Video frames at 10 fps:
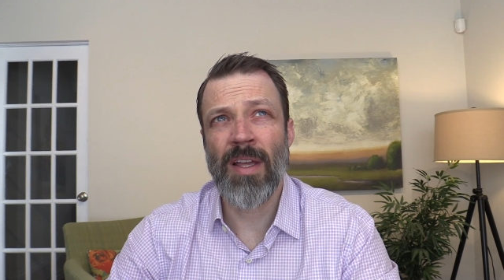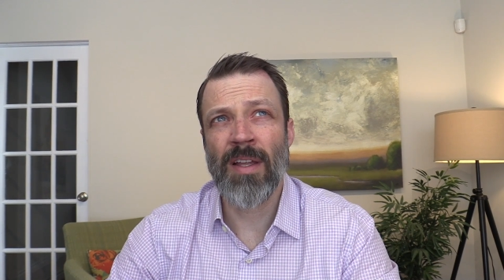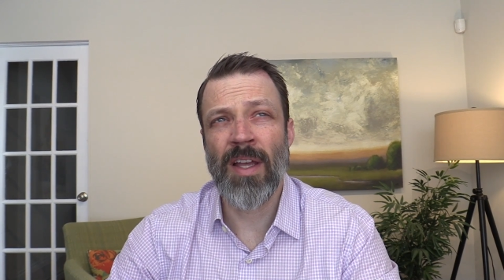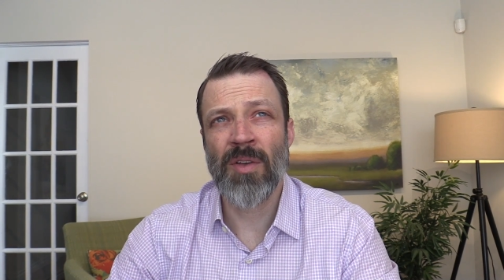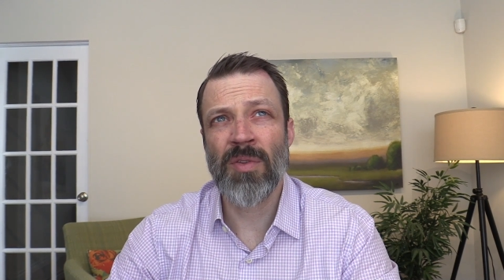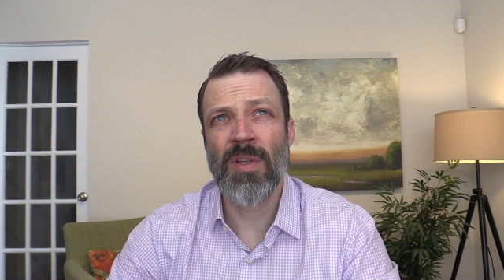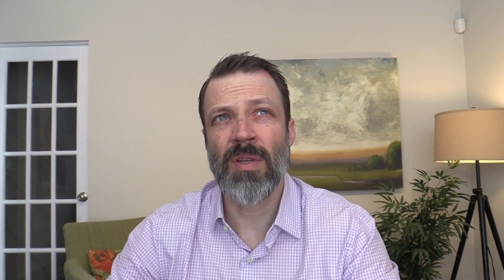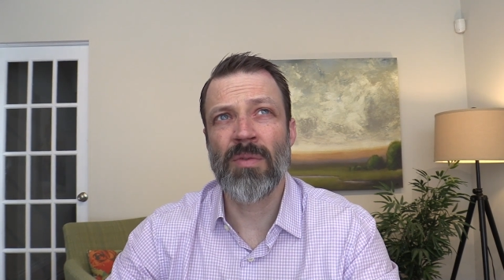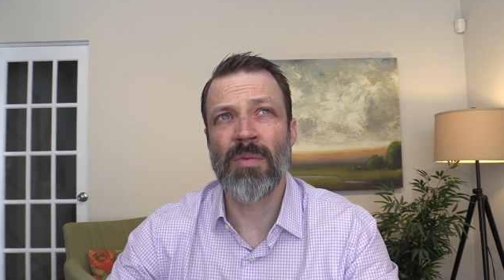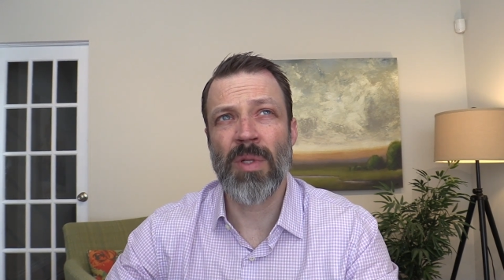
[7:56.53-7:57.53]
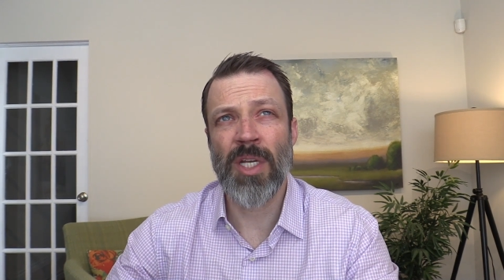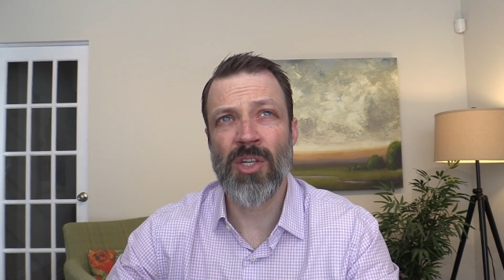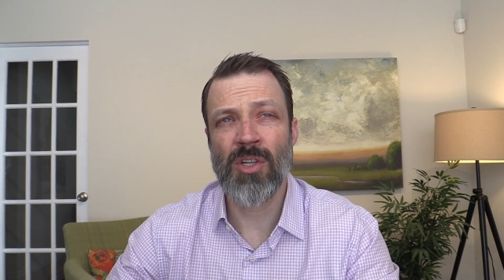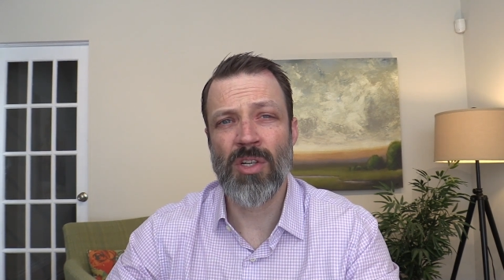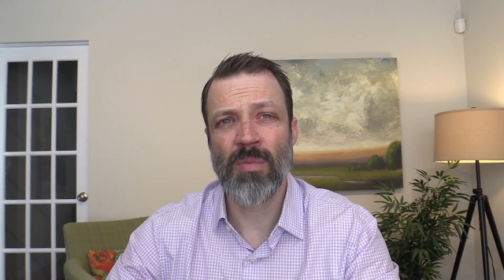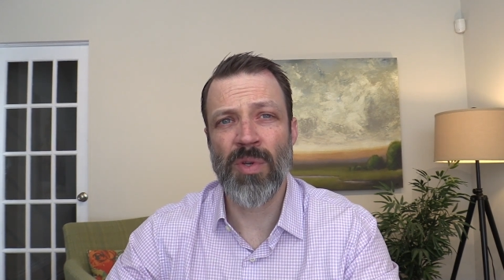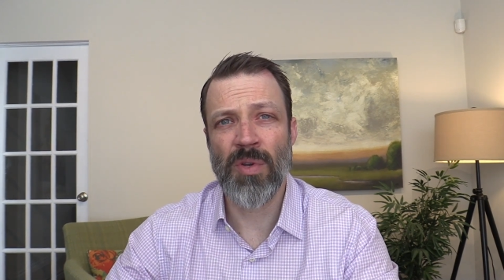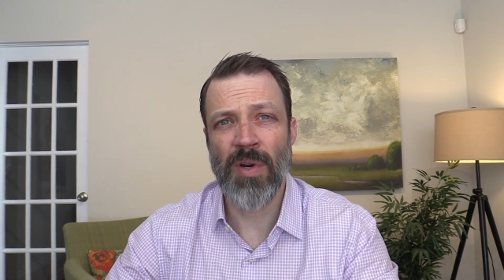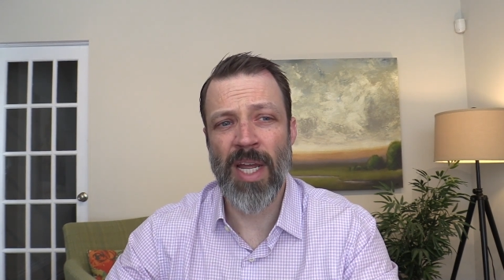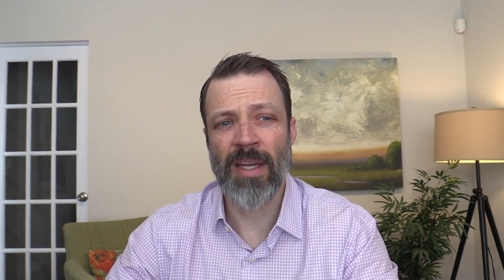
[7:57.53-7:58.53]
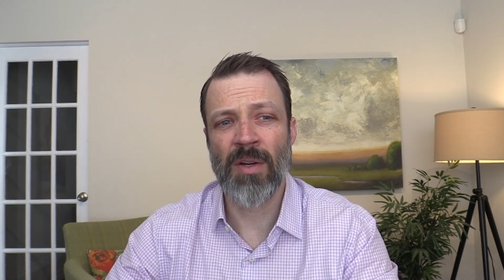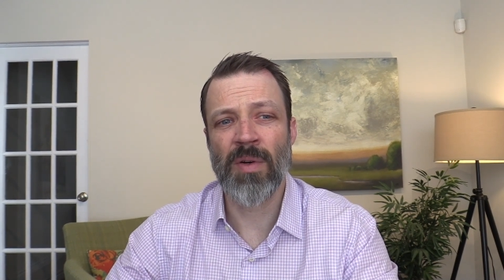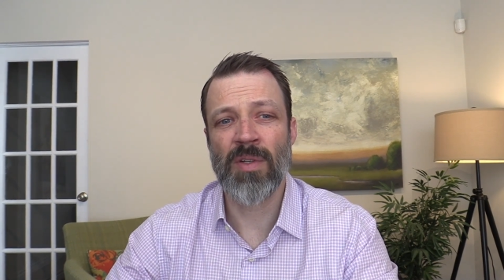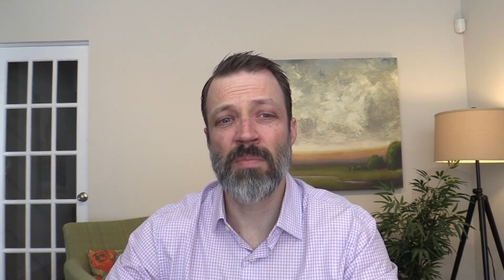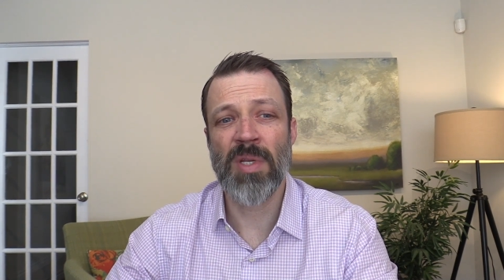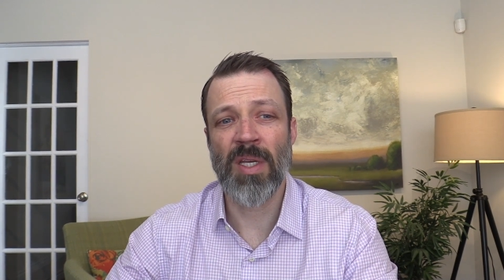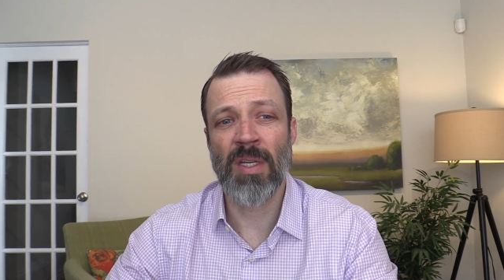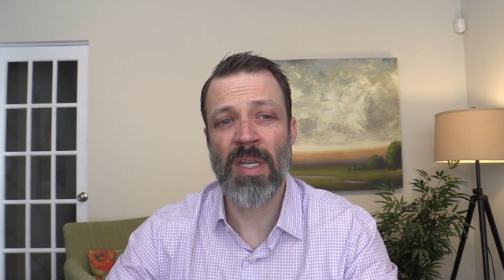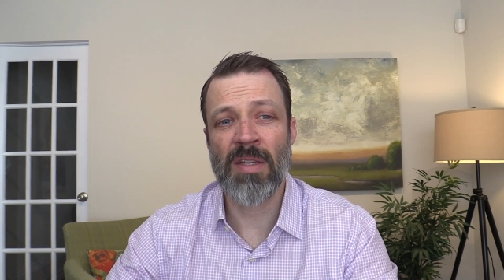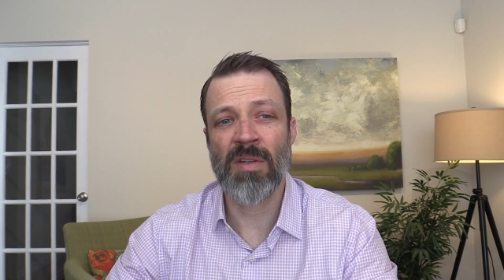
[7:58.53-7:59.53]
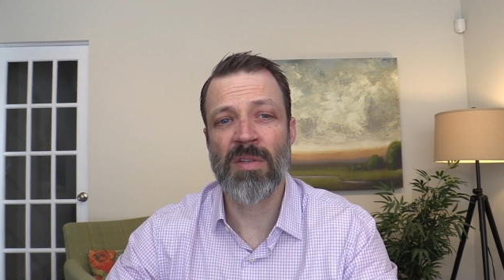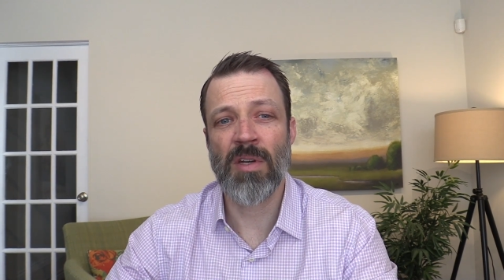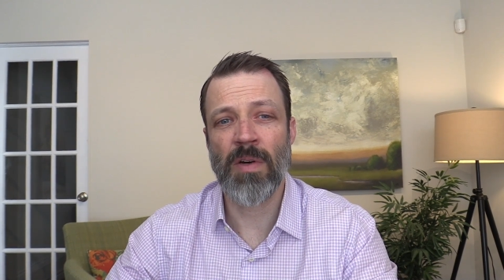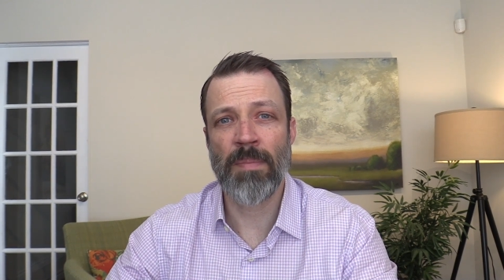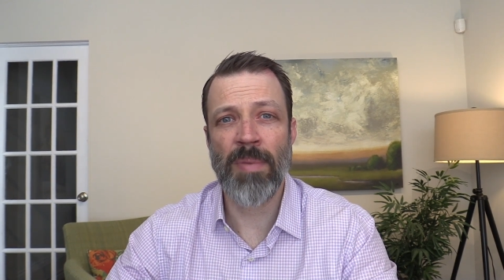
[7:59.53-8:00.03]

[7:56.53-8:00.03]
a healthy relationship with your anger as being a necessary